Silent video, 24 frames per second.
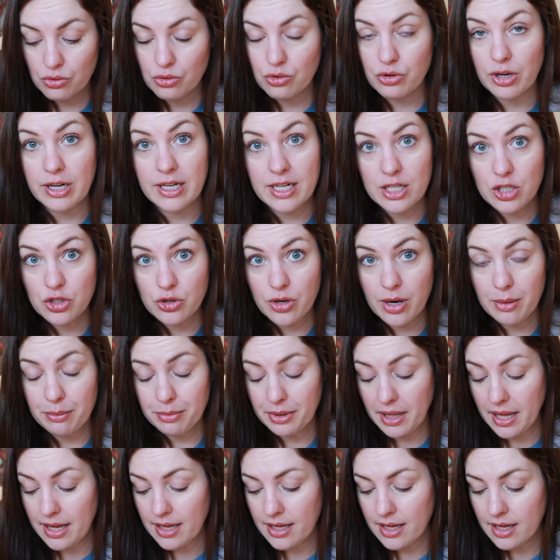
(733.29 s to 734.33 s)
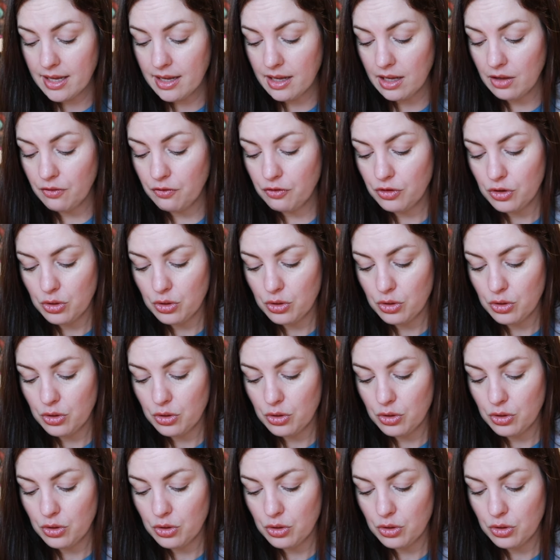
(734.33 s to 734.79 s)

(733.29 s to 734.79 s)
granny stripe blanket if